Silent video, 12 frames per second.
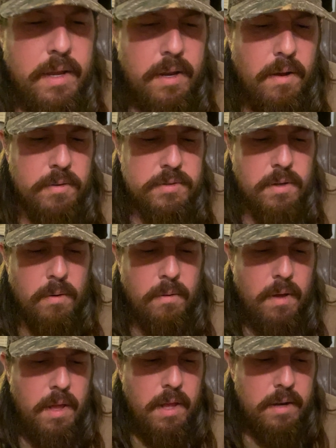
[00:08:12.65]
You know,
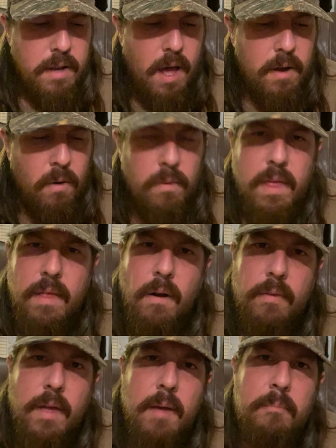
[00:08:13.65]
so not only
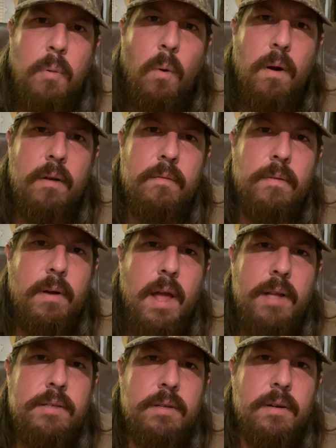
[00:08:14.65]
are they important for
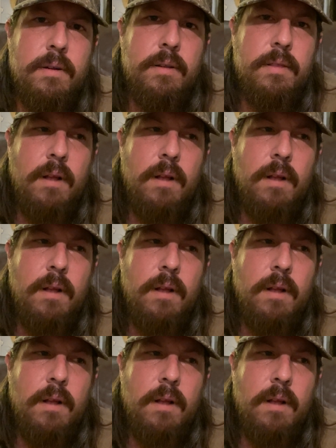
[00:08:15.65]
nature,